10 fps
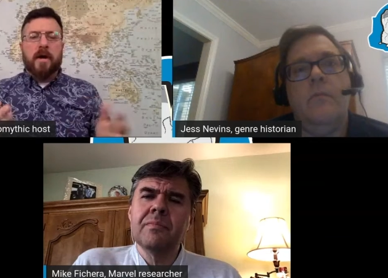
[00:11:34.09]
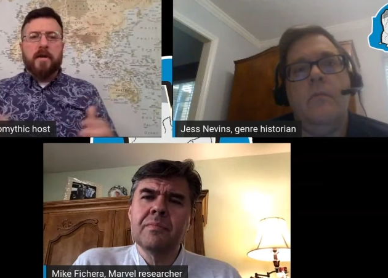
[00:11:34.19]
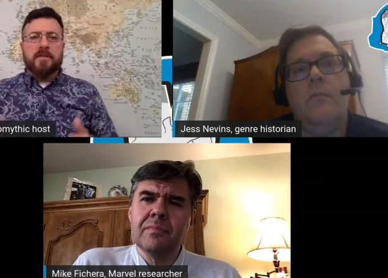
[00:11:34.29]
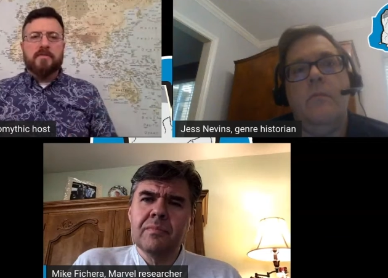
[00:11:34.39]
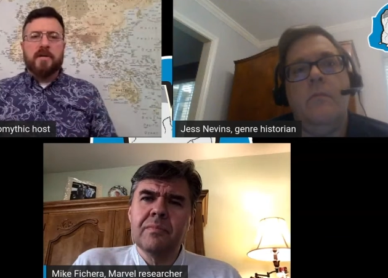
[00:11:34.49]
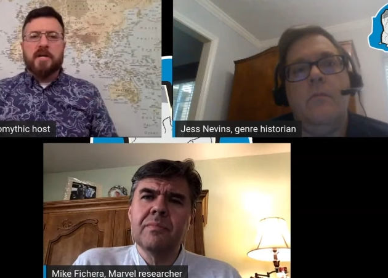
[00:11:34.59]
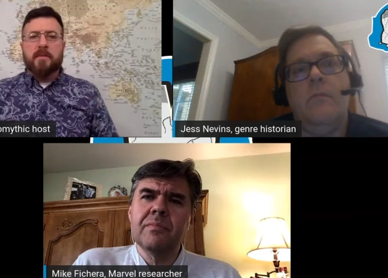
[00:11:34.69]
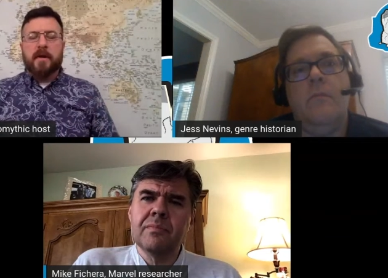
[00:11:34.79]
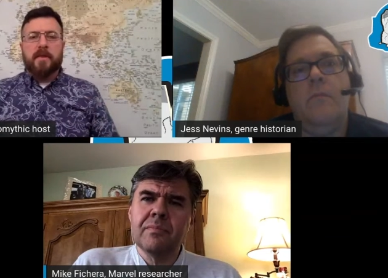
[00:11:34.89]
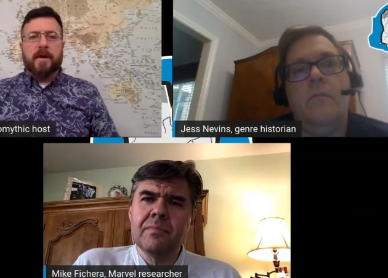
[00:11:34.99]
Speaker 1: writers have
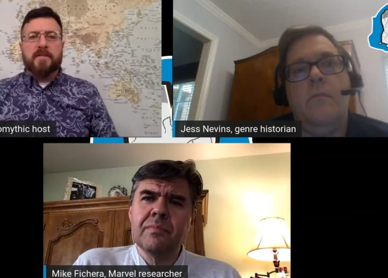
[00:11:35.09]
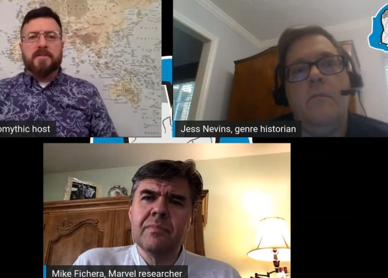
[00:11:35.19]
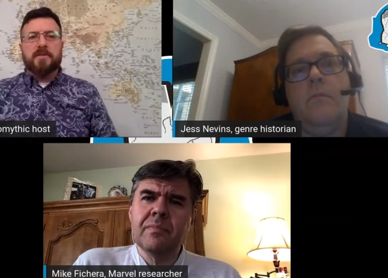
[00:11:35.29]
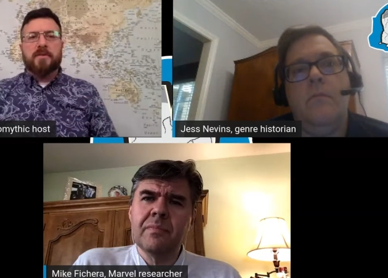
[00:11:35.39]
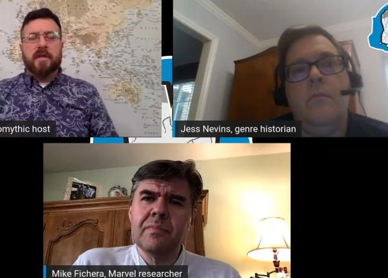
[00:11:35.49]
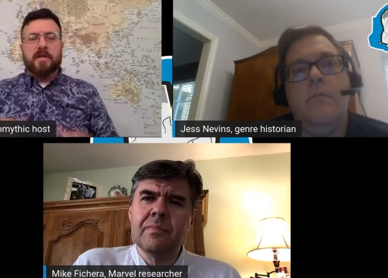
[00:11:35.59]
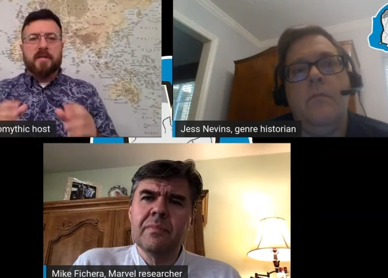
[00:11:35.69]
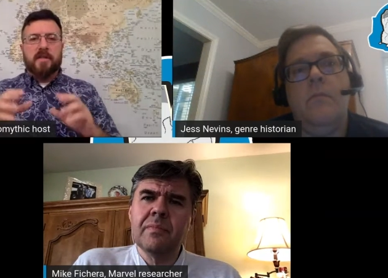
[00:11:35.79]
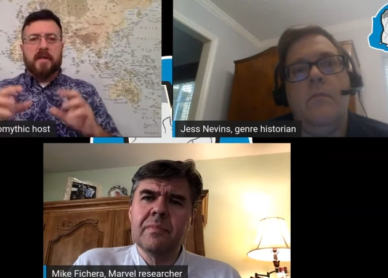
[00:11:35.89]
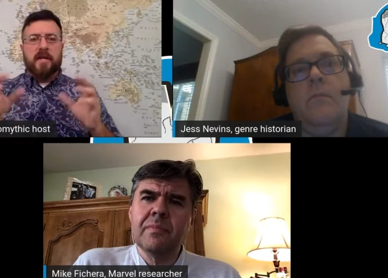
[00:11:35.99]
talked about in the past too? The
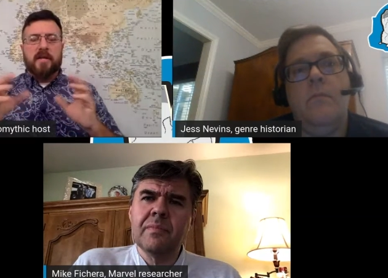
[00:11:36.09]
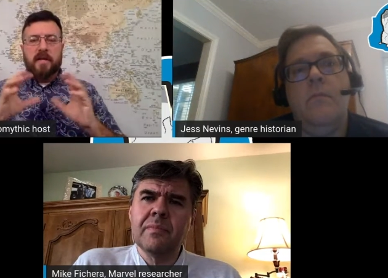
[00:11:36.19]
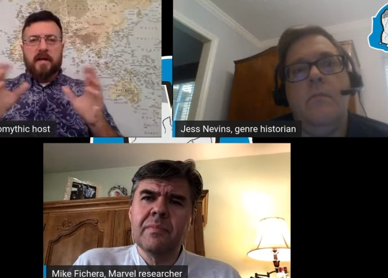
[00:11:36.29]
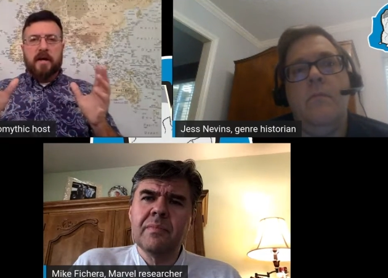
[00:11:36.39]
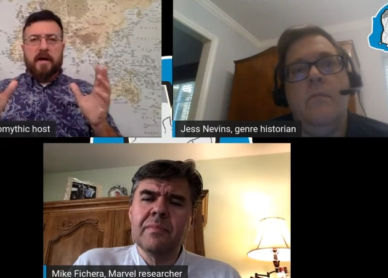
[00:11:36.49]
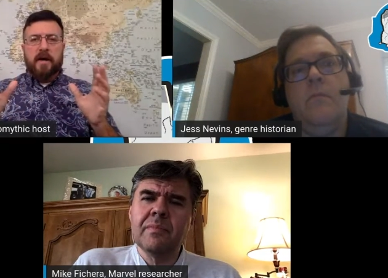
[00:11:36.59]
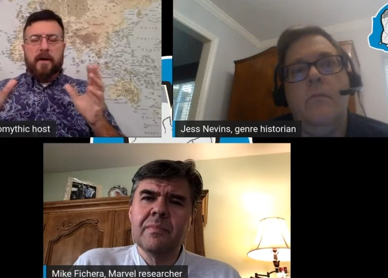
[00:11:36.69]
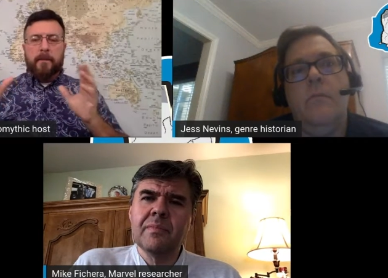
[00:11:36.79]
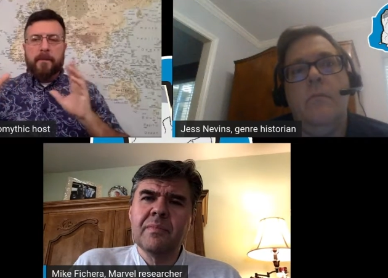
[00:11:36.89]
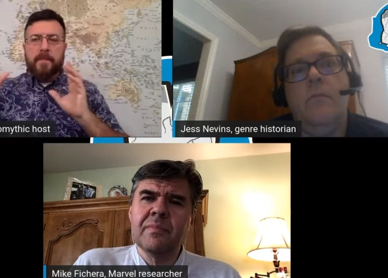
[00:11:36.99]
idea that
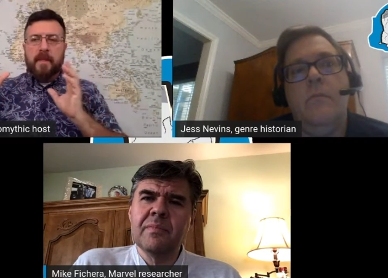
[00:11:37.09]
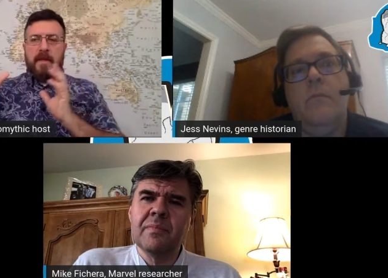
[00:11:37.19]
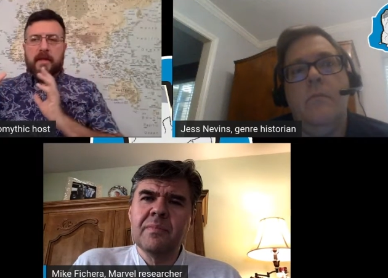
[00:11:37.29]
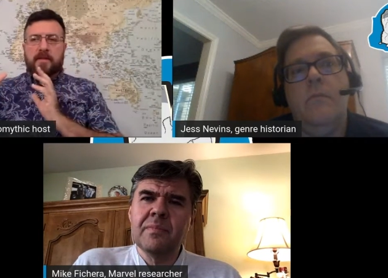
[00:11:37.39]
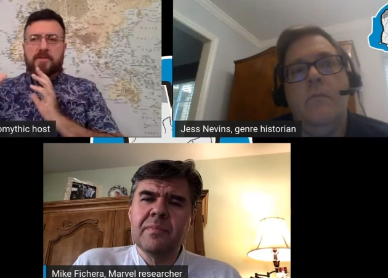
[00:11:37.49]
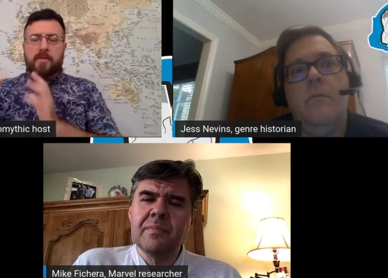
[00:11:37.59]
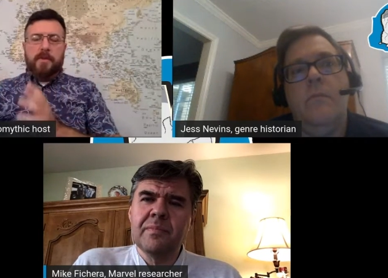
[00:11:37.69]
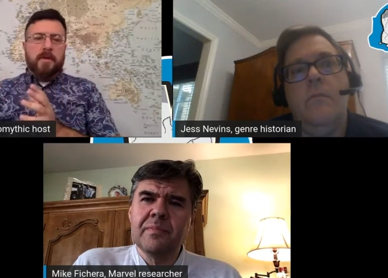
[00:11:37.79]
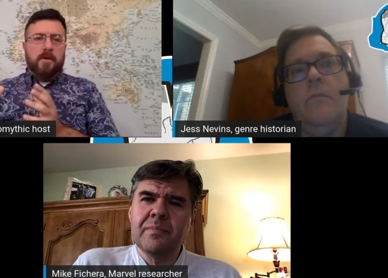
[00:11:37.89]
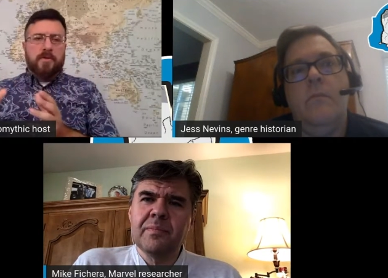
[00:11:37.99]
um,
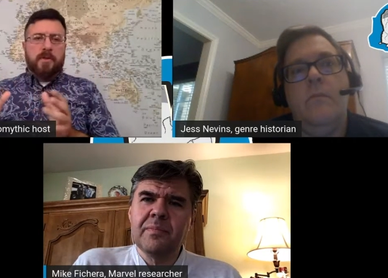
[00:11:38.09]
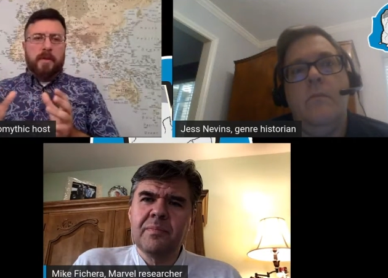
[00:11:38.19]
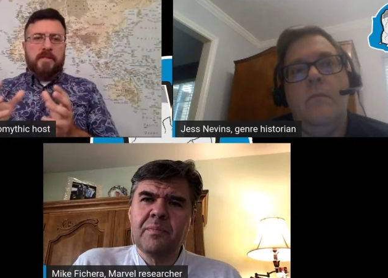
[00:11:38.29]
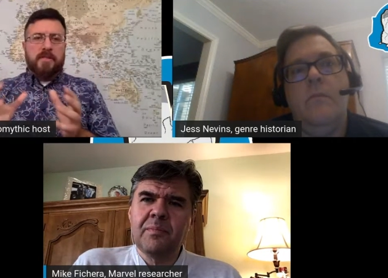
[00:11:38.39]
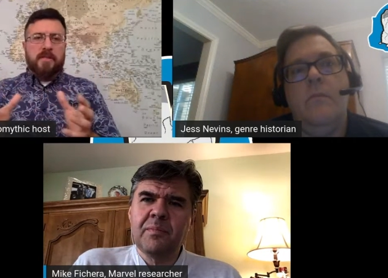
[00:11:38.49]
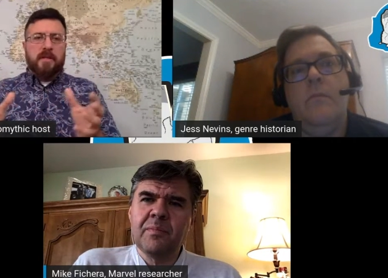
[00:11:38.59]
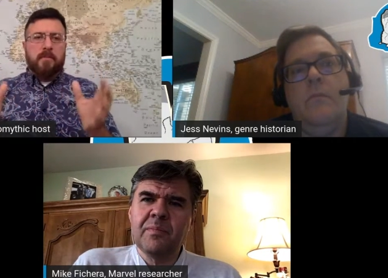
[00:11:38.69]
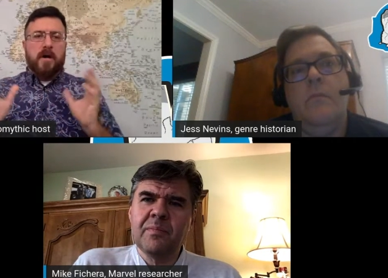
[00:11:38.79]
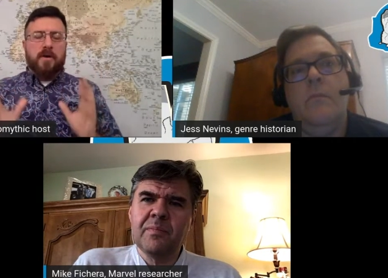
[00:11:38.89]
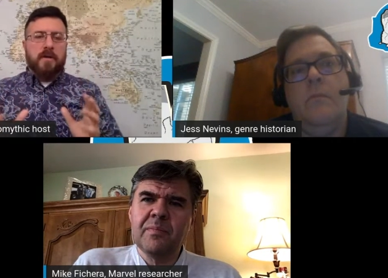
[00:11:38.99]
superheroes are basically
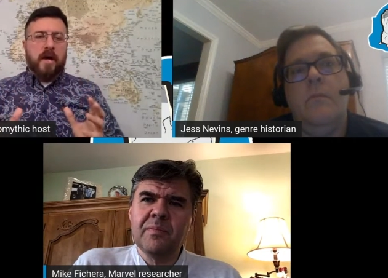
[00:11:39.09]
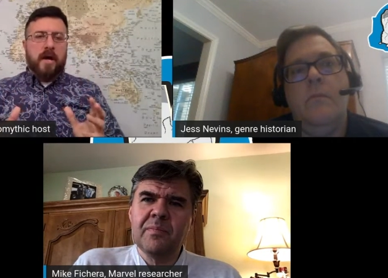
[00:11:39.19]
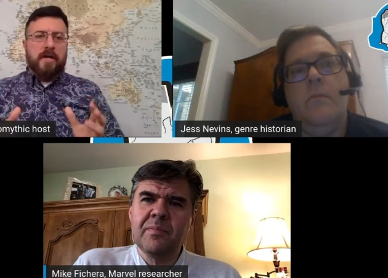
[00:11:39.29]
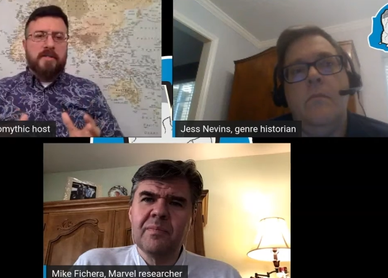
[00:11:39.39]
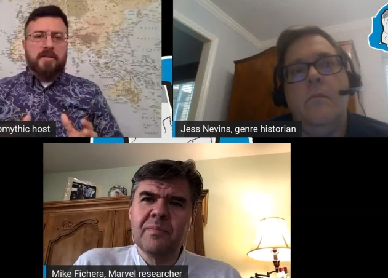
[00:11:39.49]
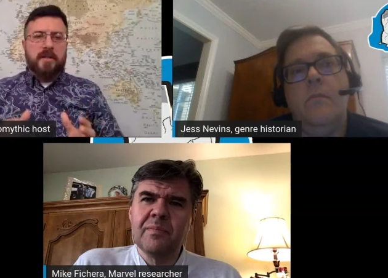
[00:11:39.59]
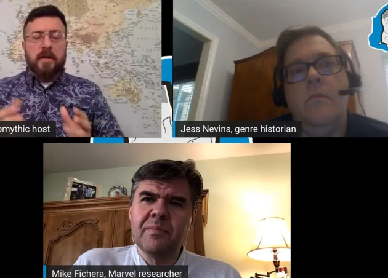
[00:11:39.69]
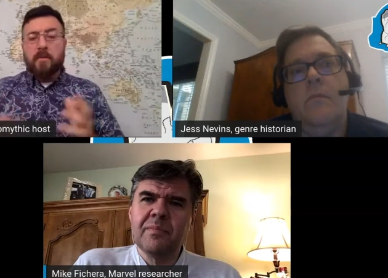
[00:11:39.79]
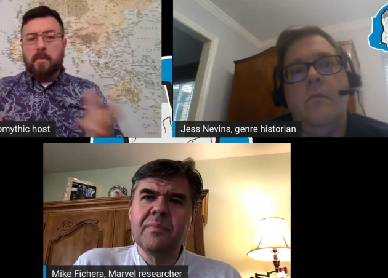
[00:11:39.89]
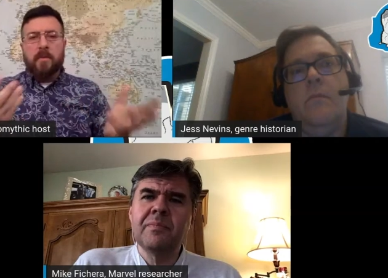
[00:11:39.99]
modern gods.
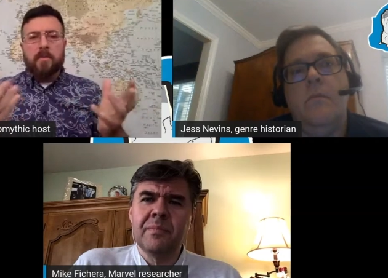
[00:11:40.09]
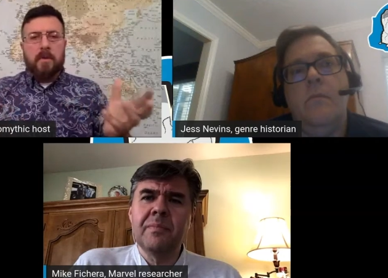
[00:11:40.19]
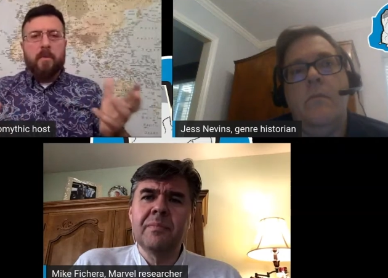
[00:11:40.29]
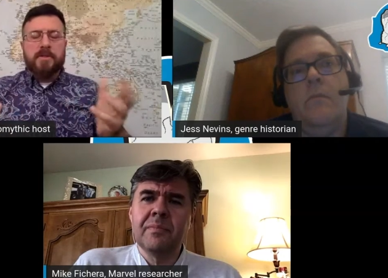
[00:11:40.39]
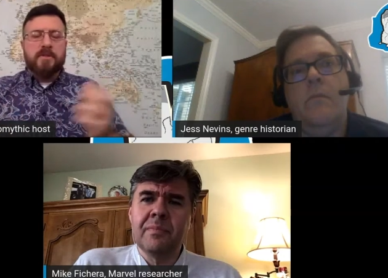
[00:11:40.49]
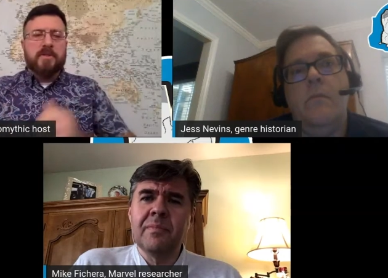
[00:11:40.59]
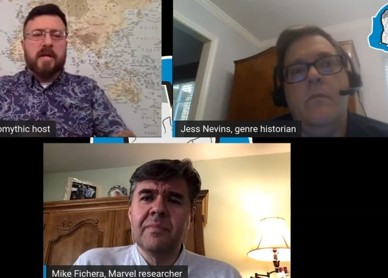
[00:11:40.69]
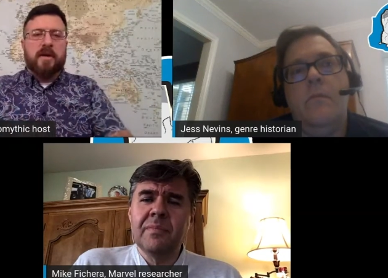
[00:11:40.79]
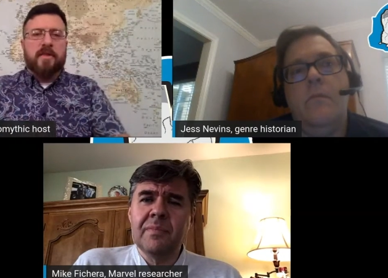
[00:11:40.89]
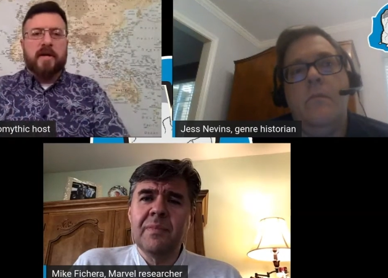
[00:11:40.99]
Uh, what's your
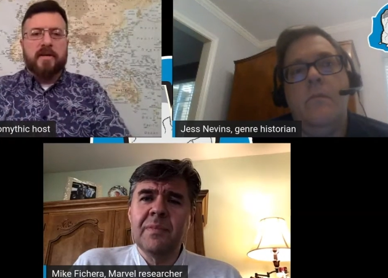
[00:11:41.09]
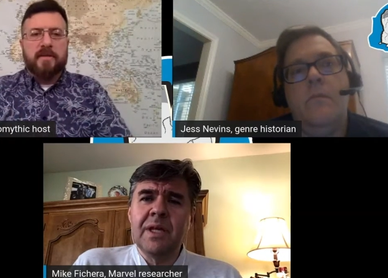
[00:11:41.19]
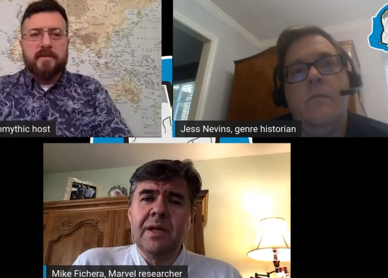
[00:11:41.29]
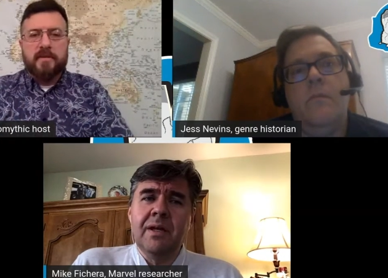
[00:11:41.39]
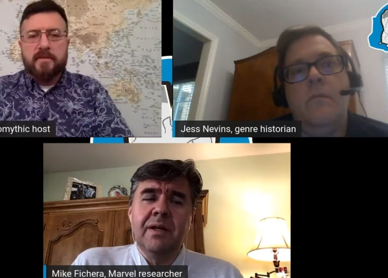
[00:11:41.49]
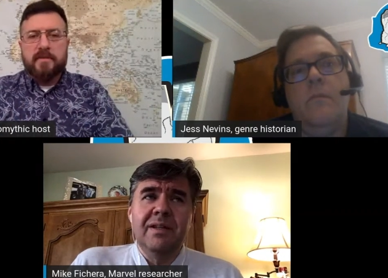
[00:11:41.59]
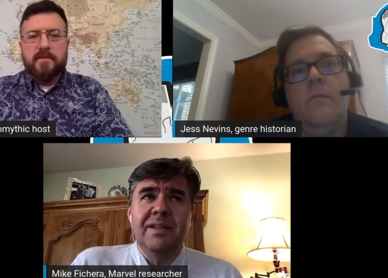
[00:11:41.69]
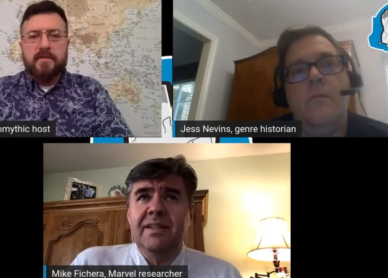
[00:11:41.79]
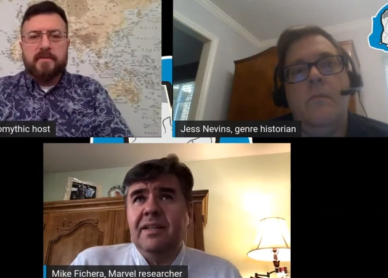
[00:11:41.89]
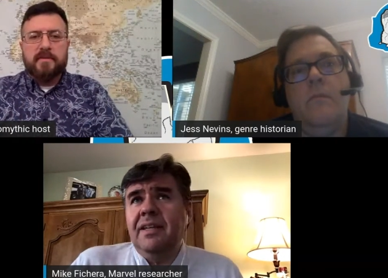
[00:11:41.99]
take on that?
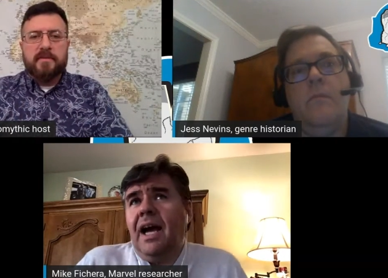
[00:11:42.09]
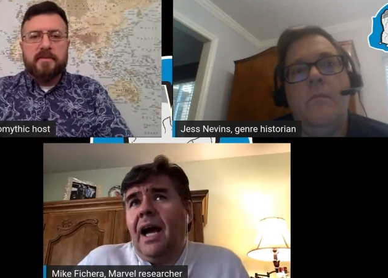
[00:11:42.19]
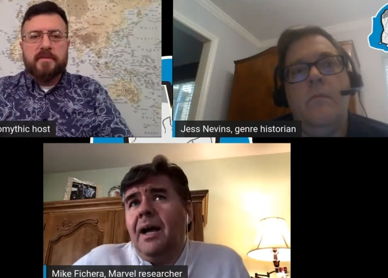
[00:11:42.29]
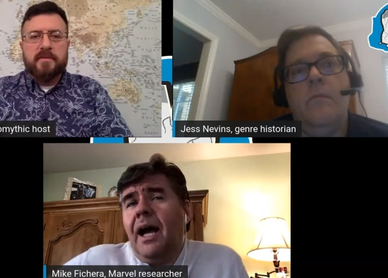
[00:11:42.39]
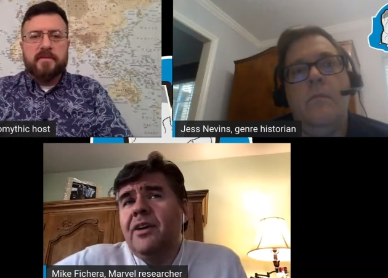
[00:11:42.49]
Speaker 2: Yeah, I, I,